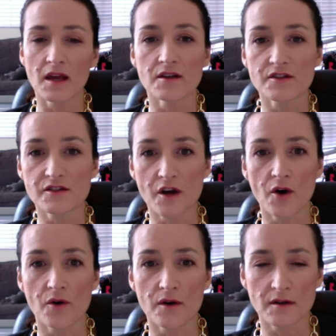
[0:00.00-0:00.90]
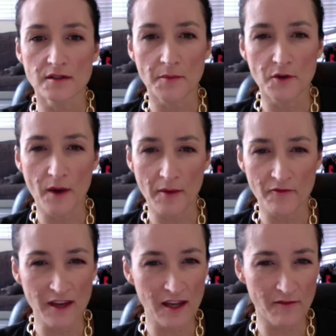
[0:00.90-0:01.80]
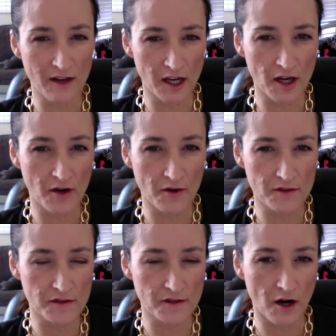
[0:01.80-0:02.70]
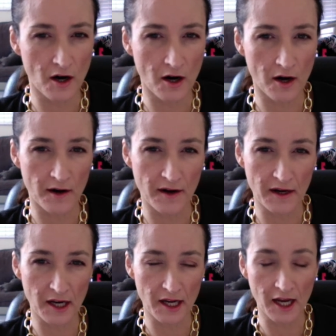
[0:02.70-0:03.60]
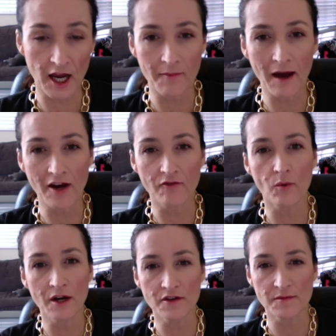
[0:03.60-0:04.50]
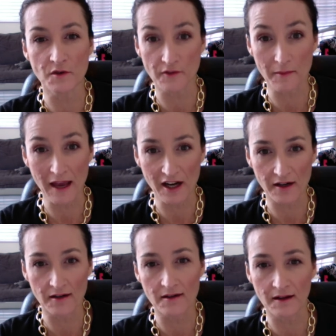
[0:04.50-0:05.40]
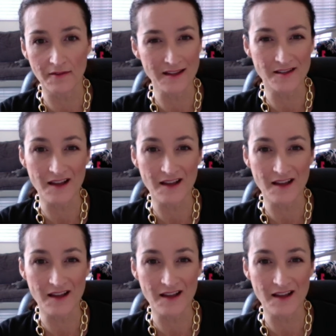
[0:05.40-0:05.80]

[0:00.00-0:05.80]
So WMV videos are going to come out of Windows Movie Maker, and that's